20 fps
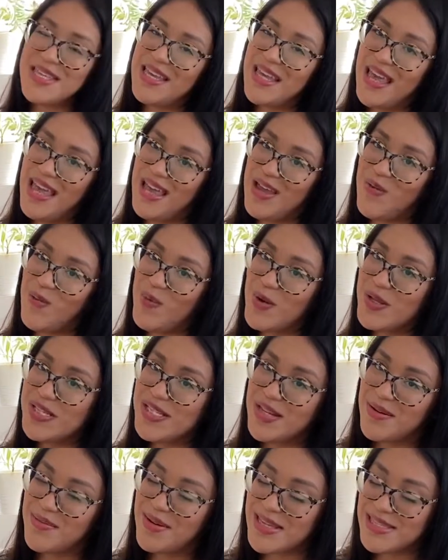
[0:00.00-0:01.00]
a what's
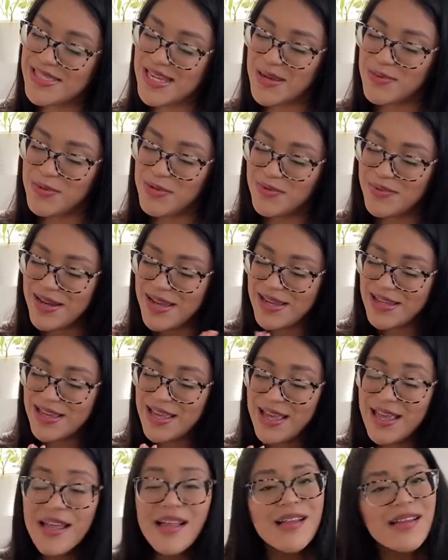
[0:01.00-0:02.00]
in my diaper bag
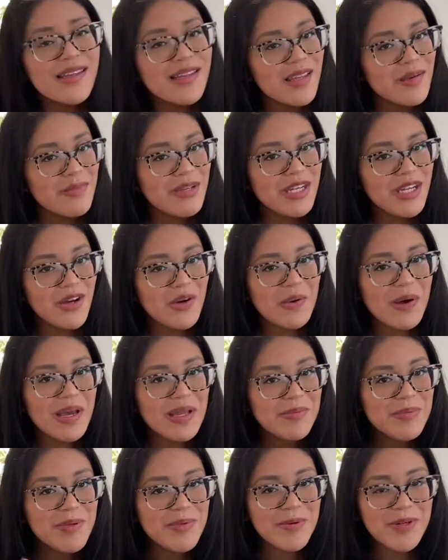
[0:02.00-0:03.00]
let me know.
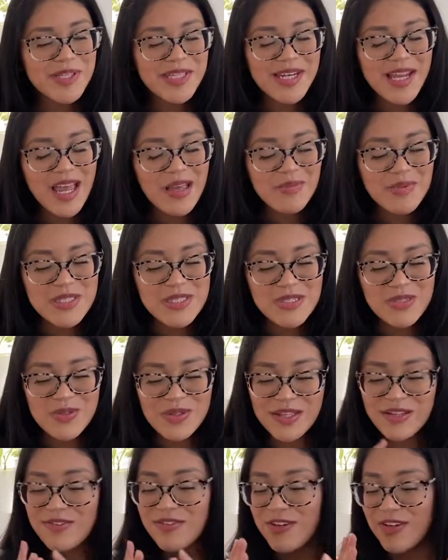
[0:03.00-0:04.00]
I'd be more than happy to do
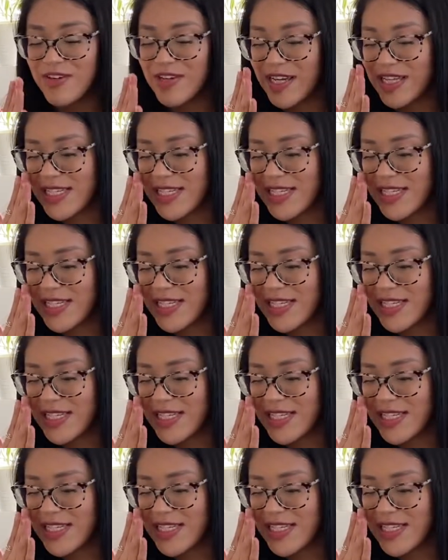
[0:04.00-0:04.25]
that for you guys.